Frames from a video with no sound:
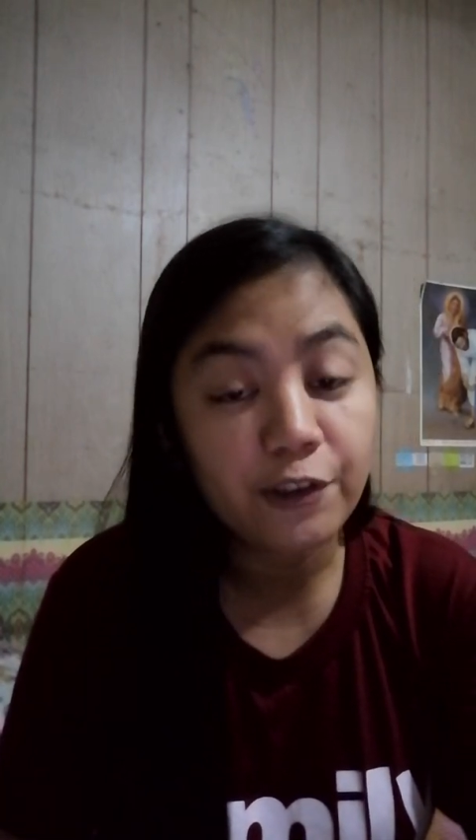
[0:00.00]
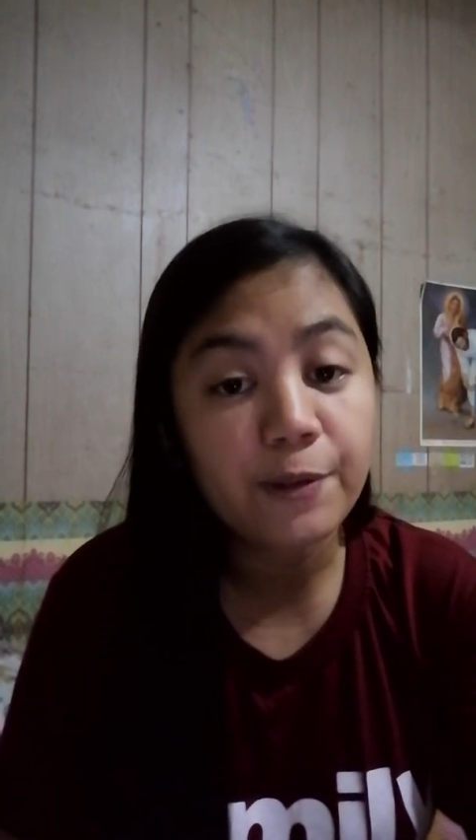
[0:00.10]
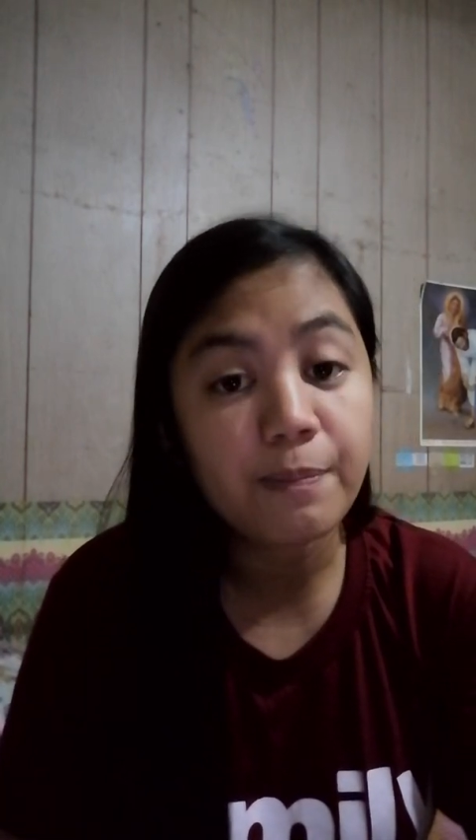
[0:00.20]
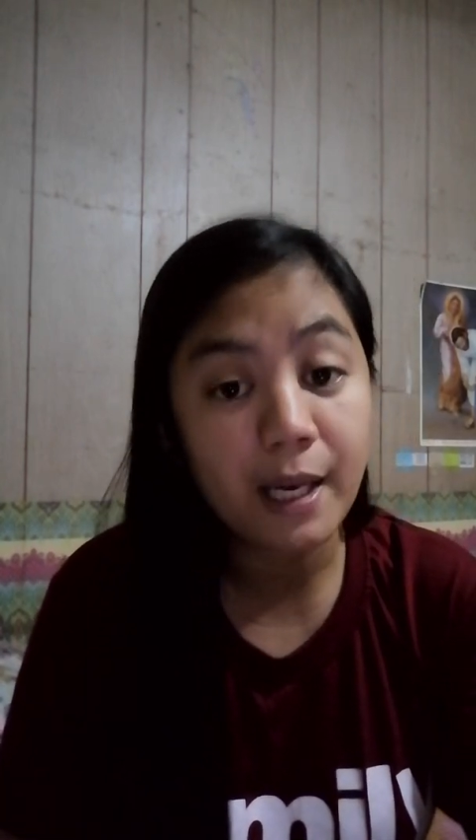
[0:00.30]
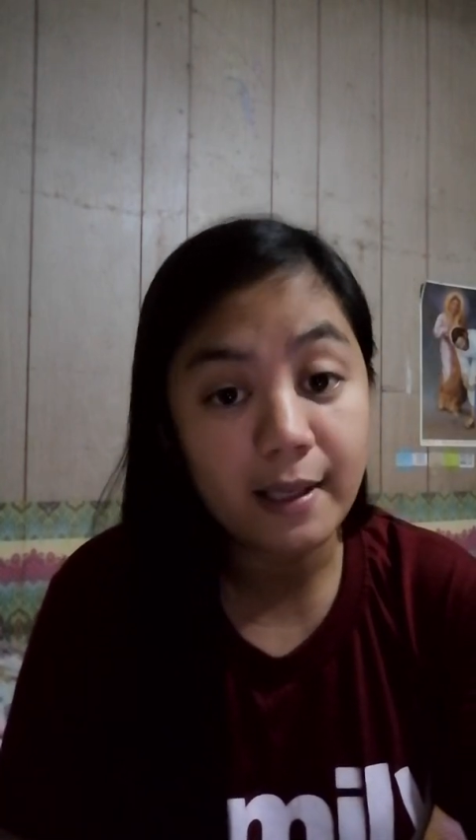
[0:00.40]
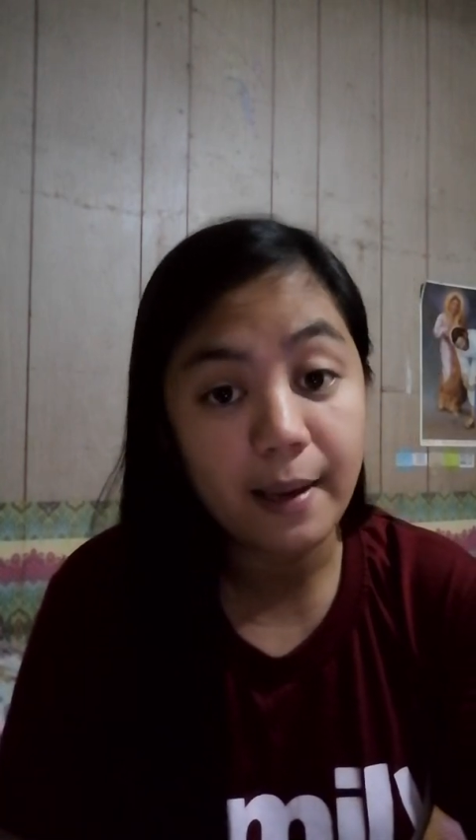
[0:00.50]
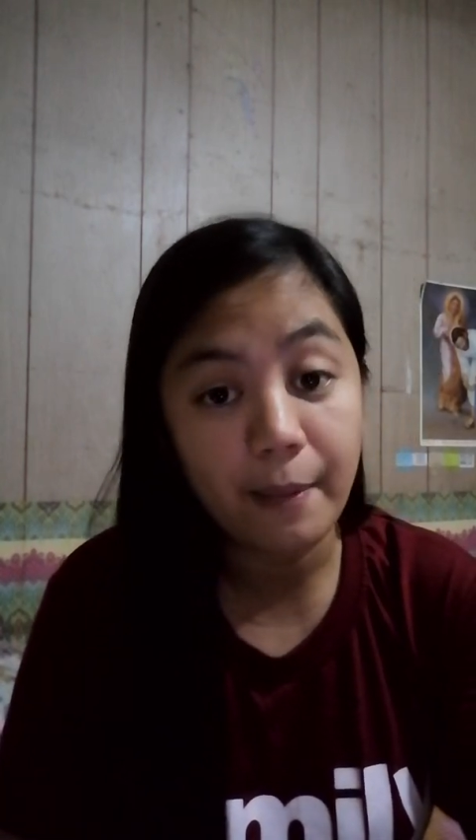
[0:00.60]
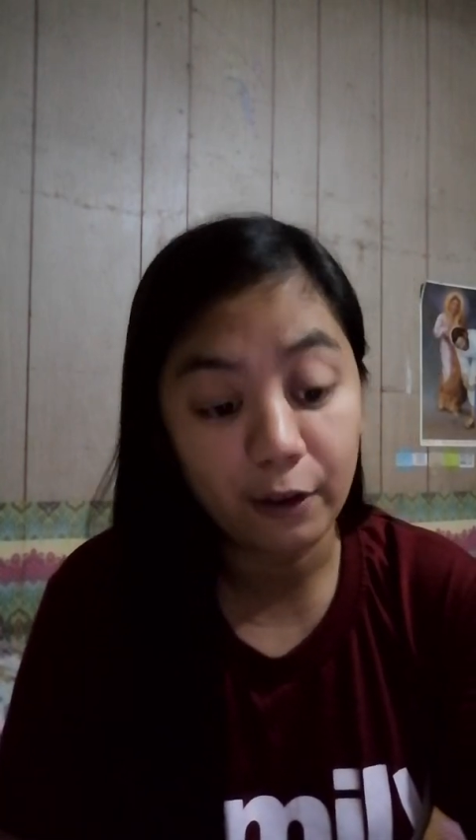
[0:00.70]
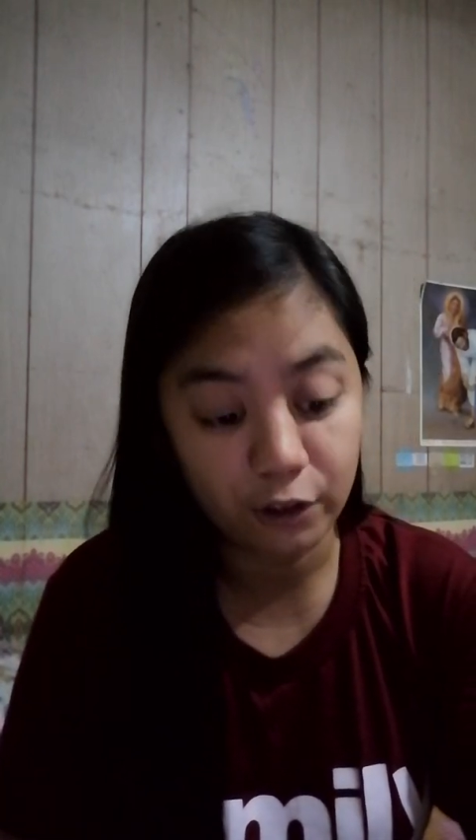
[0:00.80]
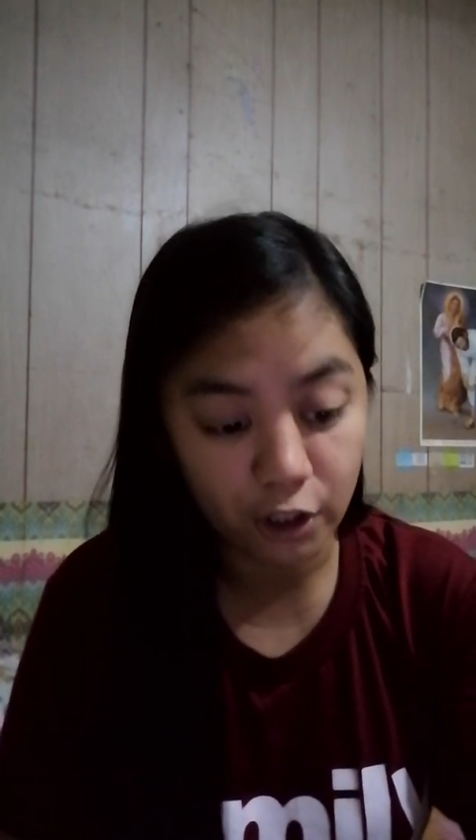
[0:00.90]
speaks
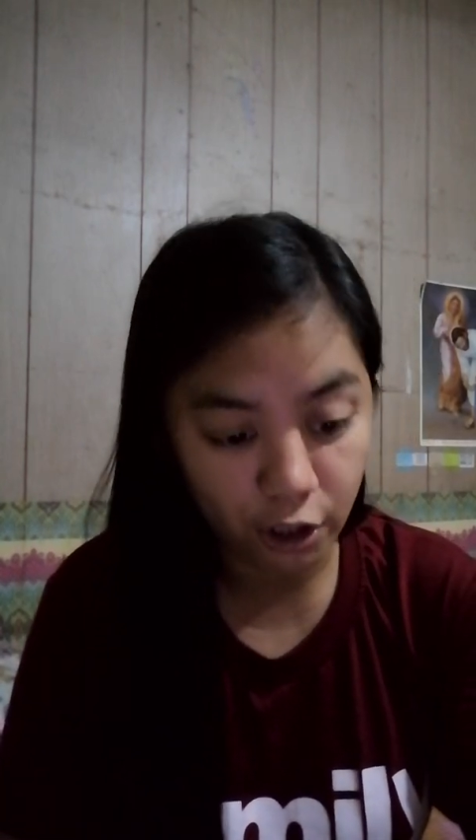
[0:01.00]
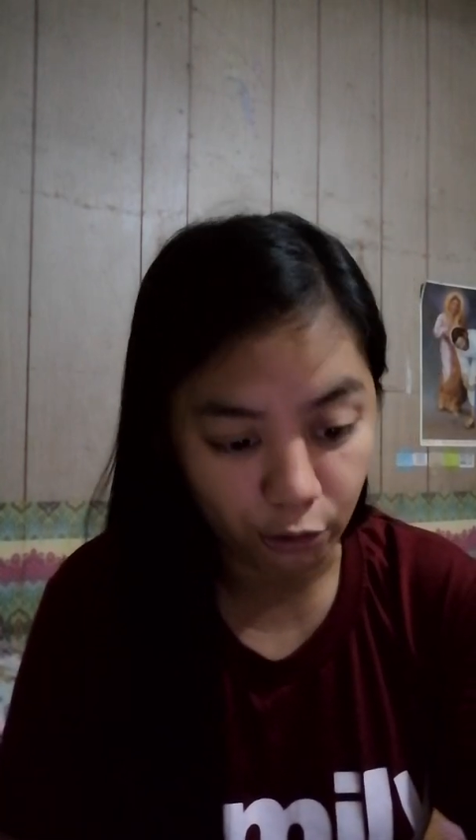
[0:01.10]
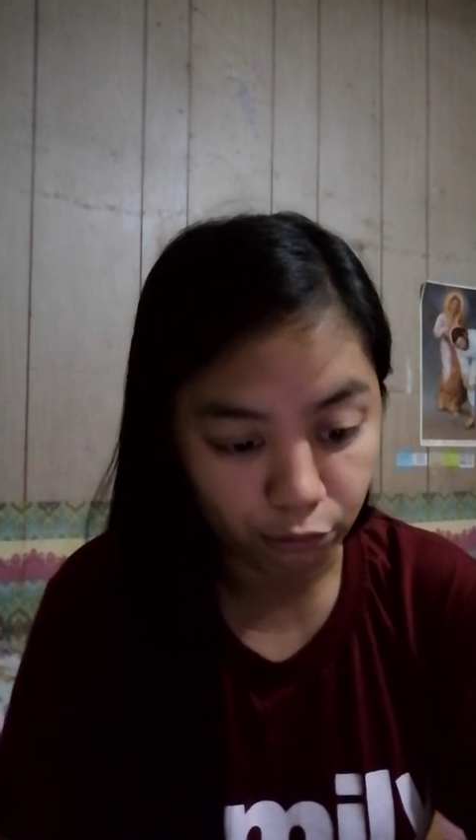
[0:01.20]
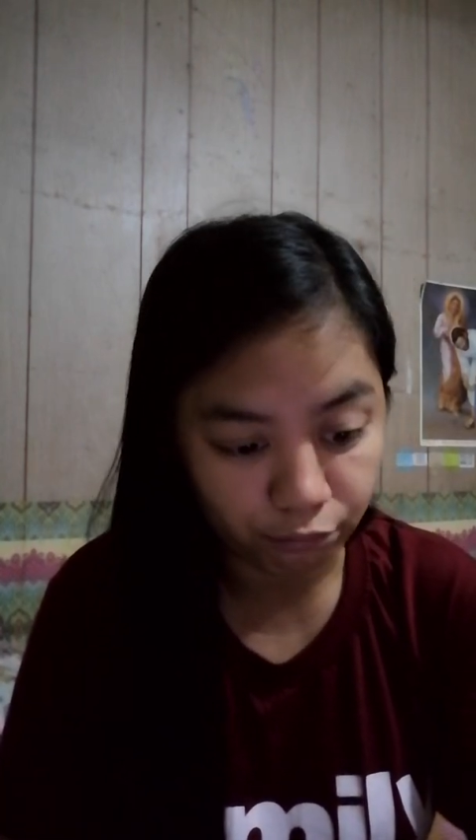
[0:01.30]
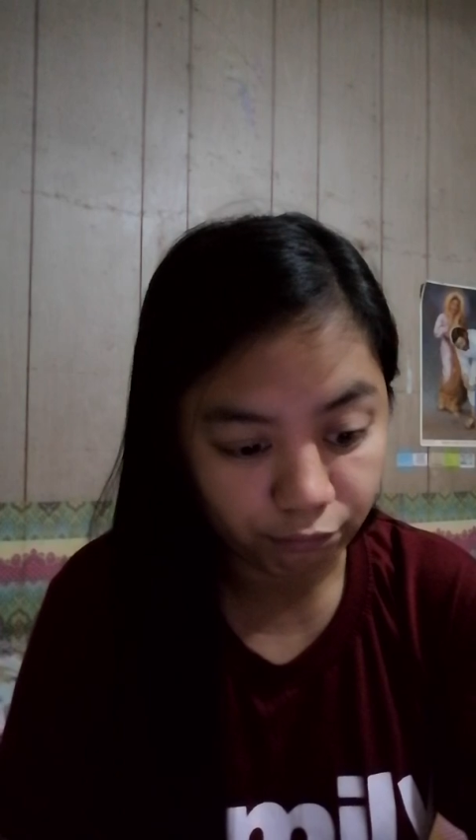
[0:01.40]
about you.